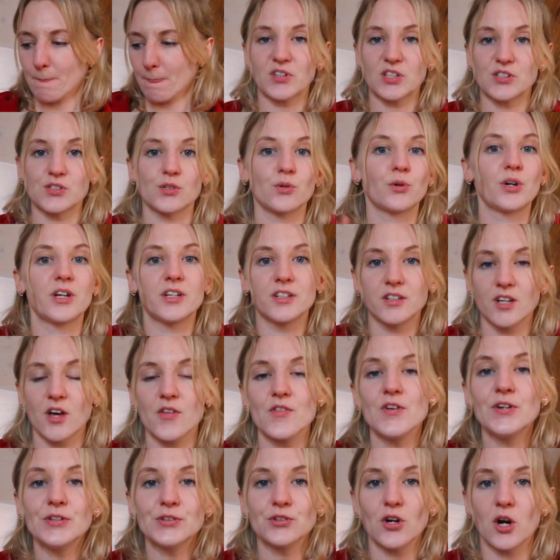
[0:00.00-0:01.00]
So
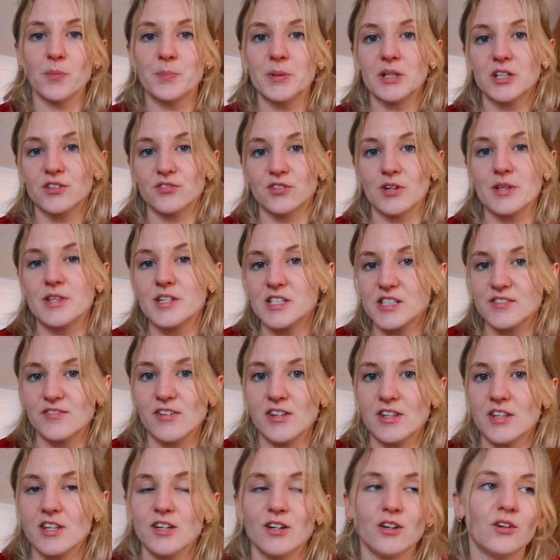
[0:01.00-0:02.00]
another topic for this
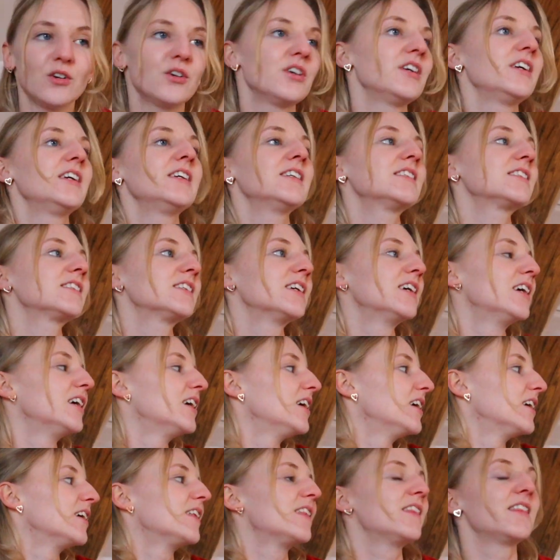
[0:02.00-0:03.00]
video is
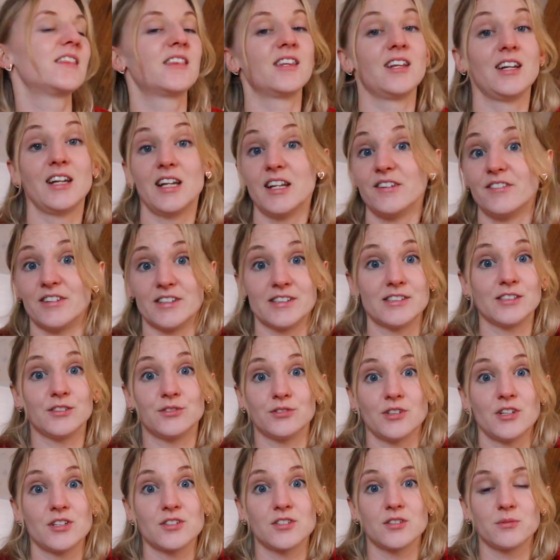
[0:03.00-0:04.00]
the living
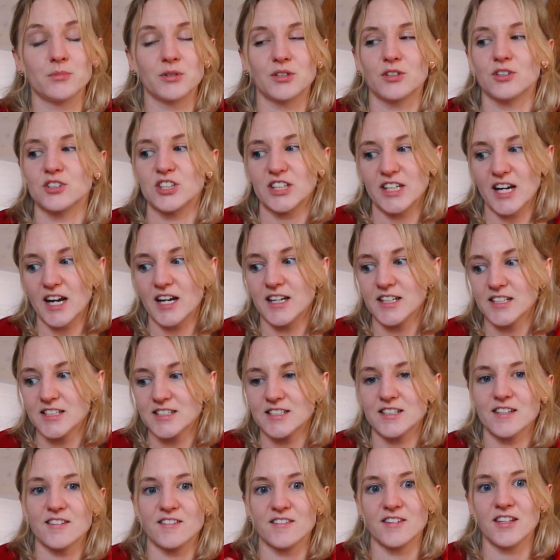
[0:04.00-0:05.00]
situation, because
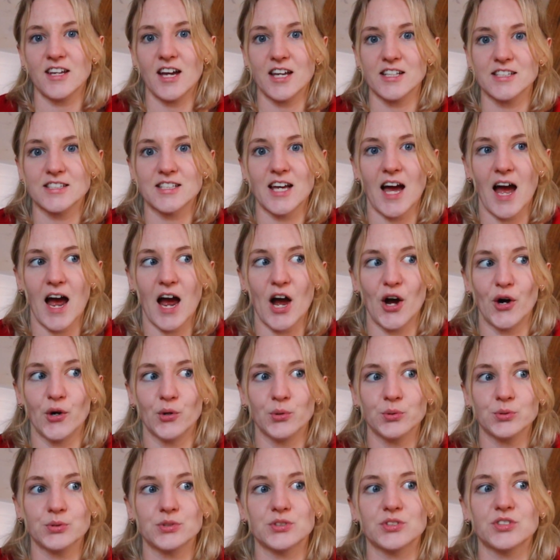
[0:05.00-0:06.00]
guys, this
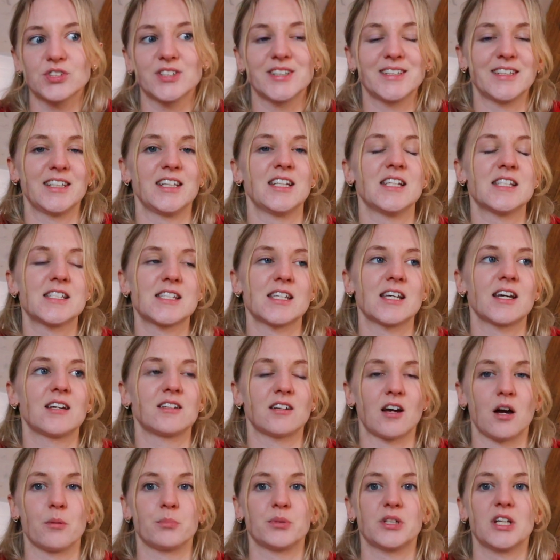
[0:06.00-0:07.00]
house needs an
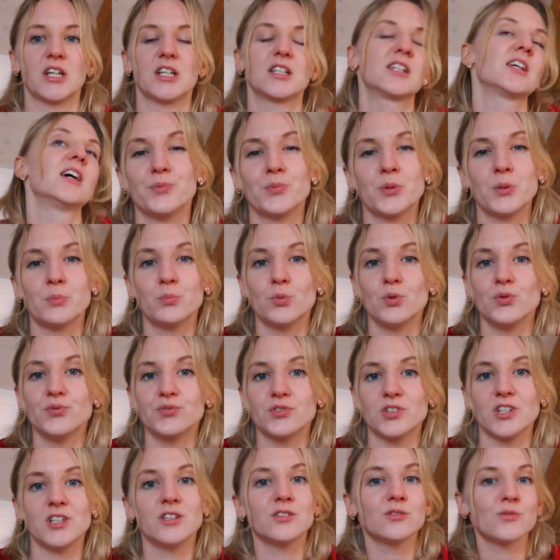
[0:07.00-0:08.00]
update. We
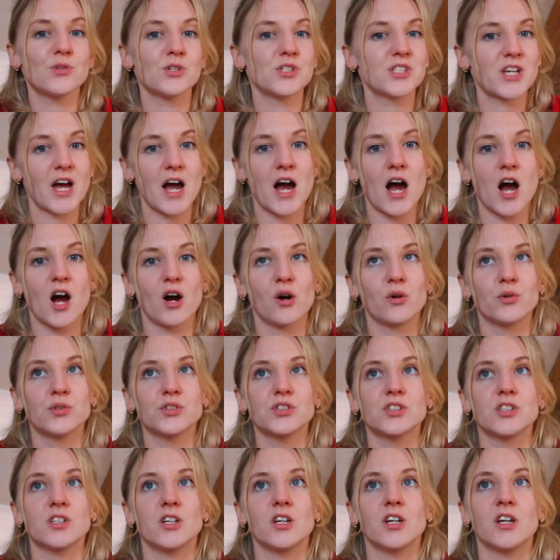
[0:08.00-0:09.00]
moved into this
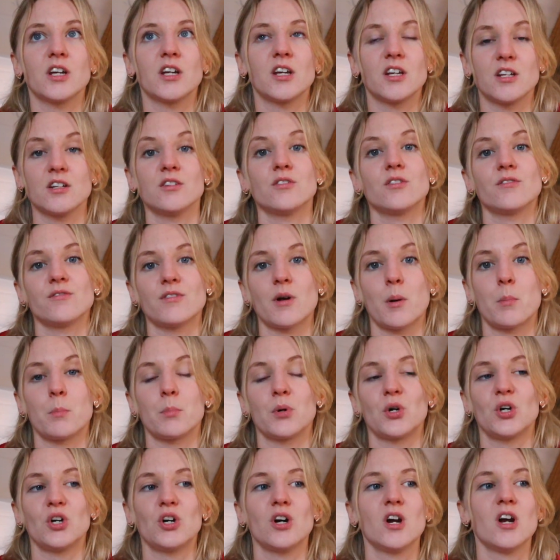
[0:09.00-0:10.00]
house in
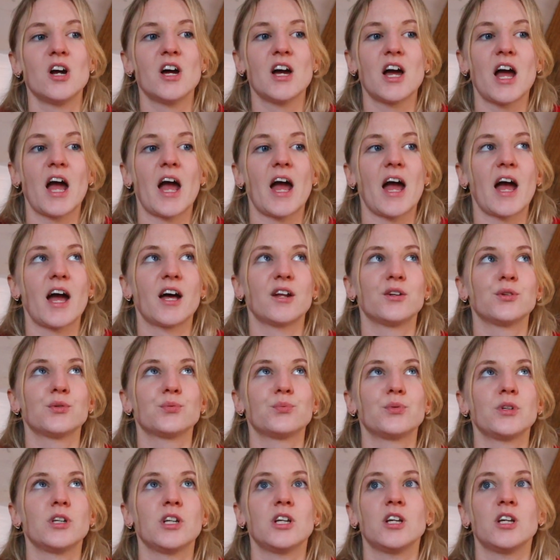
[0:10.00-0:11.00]
November, and